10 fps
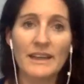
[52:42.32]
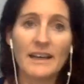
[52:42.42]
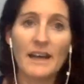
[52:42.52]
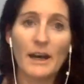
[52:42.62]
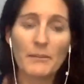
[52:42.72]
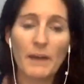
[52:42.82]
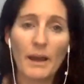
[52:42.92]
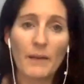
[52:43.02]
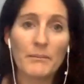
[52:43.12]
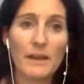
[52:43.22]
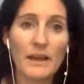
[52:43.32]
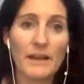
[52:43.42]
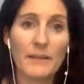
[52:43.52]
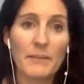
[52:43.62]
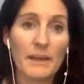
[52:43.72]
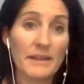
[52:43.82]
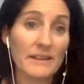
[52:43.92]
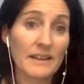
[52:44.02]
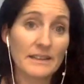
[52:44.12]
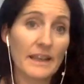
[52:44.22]
Um, I'm an empath, and
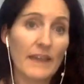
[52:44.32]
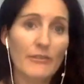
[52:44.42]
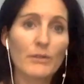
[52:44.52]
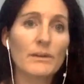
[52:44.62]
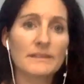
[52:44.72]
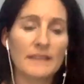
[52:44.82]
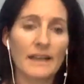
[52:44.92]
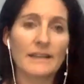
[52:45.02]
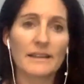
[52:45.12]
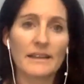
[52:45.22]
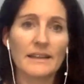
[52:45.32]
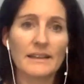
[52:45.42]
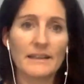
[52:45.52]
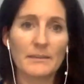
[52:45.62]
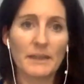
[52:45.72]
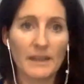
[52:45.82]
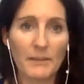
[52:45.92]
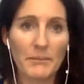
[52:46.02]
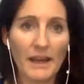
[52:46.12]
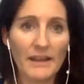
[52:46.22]
actually, everyone technically it can be an
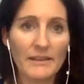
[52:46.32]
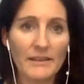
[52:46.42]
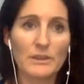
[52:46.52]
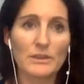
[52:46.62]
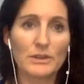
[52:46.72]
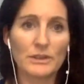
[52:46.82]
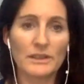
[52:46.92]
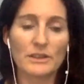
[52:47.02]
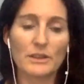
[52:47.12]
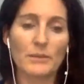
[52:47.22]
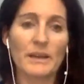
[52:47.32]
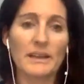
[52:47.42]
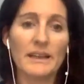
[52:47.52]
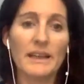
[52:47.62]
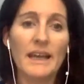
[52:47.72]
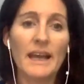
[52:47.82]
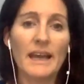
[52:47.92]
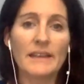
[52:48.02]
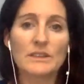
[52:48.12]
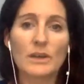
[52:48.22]
empath when you tune into your body.
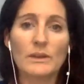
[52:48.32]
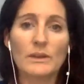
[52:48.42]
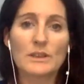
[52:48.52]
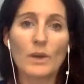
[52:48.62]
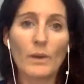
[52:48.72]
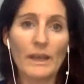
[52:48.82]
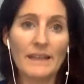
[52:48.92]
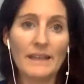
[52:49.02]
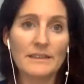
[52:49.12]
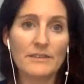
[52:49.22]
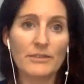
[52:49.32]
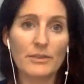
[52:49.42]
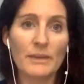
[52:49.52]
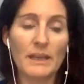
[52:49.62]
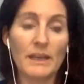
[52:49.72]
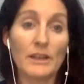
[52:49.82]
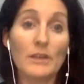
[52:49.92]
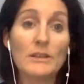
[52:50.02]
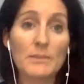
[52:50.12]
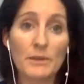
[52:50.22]
And so it's so easy for me. I
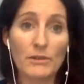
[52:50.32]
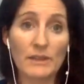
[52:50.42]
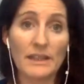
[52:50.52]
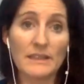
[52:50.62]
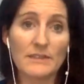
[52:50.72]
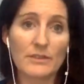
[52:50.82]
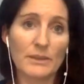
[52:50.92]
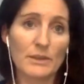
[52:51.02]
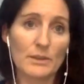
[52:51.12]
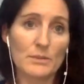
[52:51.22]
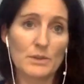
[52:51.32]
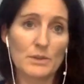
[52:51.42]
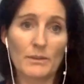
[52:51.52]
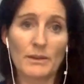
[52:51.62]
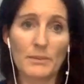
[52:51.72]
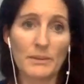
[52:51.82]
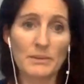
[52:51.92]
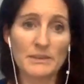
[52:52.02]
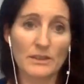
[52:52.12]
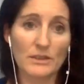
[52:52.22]
used to be really easy for me to absorb other
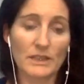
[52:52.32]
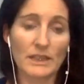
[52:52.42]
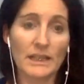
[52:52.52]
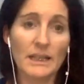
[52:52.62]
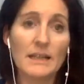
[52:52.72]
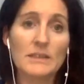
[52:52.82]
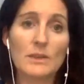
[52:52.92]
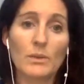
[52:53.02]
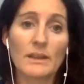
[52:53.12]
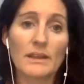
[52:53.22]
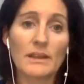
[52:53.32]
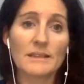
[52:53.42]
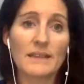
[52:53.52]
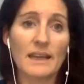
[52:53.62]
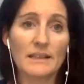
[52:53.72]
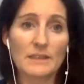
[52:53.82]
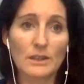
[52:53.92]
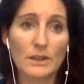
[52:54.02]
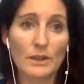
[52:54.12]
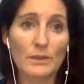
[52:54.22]
people's energy. So one of the things I had to
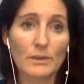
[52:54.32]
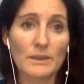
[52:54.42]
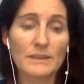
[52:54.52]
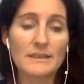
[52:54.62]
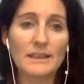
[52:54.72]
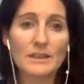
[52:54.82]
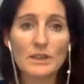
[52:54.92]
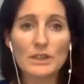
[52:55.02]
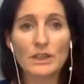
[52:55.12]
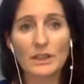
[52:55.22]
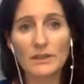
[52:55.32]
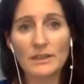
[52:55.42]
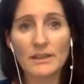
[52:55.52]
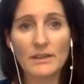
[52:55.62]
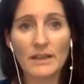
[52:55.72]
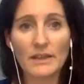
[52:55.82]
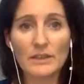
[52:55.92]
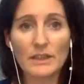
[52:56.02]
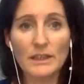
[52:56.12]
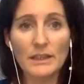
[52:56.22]
learn was not just shielding their
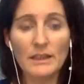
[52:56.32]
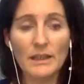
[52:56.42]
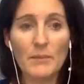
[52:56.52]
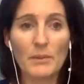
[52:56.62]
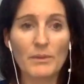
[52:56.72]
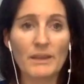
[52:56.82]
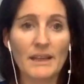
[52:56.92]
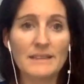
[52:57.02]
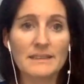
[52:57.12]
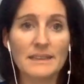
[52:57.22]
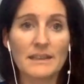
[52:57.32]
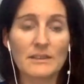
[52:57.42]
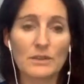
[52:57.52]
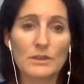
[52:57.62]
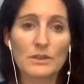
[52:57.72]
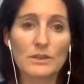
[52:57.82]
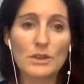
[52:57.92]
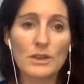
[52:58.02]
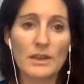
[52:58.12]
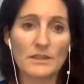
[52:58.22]
energy, but realizing. So there's two
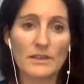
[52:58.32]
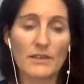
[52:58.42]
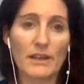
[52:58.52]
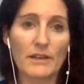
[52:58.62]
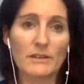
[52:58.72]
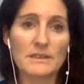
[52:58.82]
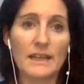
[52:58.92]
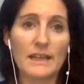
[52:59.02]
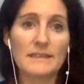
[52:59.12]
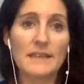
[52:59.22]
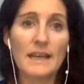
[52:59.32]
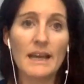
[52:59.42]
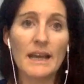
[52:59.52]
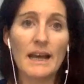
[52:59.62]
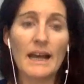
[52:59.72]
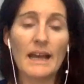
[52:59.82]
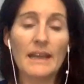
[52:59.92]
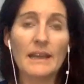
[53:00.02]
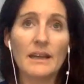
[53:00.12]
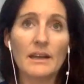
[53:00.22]
things, Raphael, I would say is
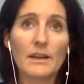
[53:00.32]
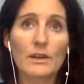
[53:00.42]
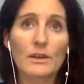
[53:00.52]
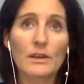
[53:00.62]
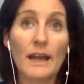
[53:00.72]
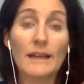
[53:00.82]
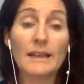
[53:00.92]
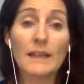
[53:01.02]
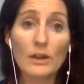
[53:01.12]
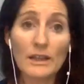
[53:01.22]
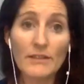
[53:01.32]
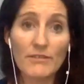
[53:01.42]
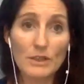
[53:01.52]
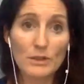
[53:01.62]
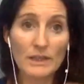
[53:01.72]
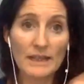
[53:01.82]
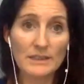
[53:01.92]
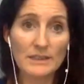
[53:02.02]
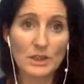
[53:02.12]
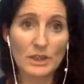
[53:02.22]
I I literally visualize
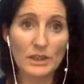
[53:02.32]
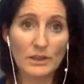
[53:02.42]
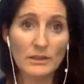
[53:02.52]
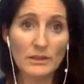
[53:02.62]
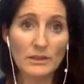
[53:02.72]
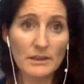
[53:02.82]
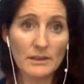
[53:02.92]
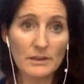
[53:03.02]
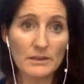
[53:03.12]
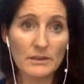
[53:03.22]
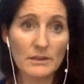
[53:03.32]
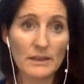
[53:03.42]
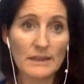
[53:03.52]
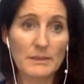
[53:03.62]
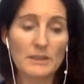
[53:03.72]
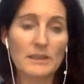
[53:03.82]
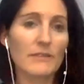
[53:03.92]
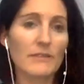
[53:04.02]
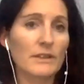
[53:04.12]
a shield, especially like for